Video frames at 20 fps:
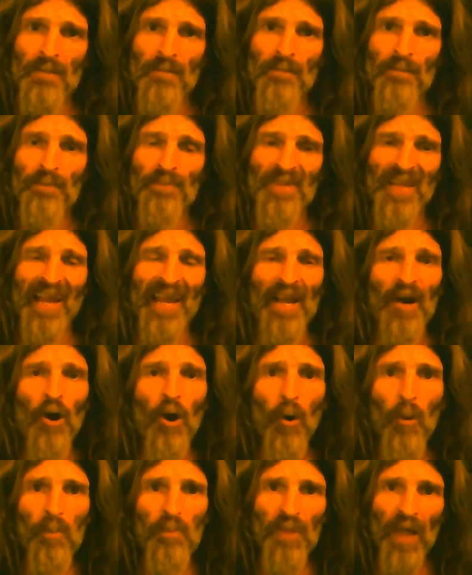I hope
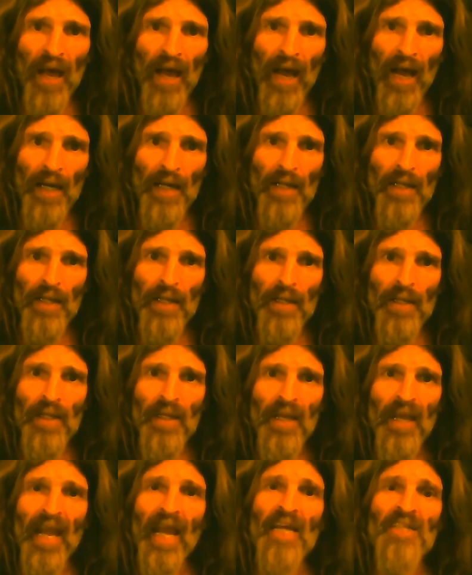that
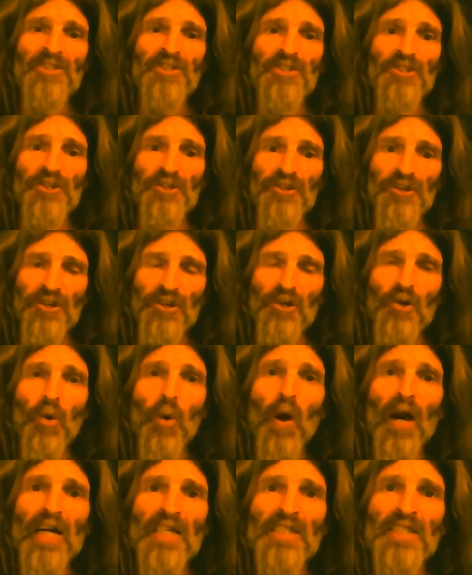answered your
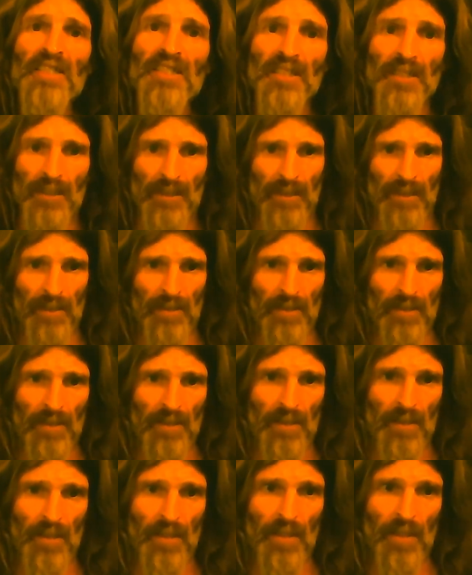question.
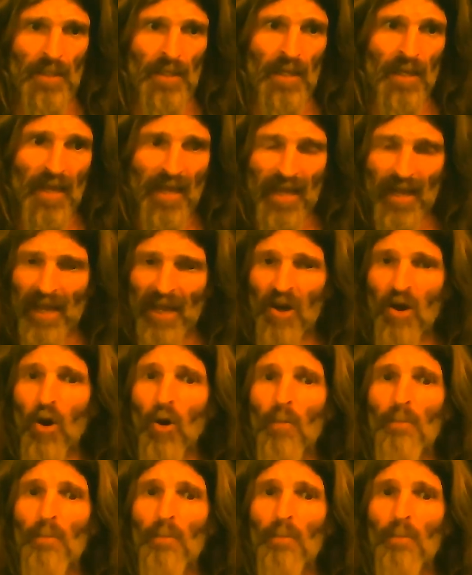I hope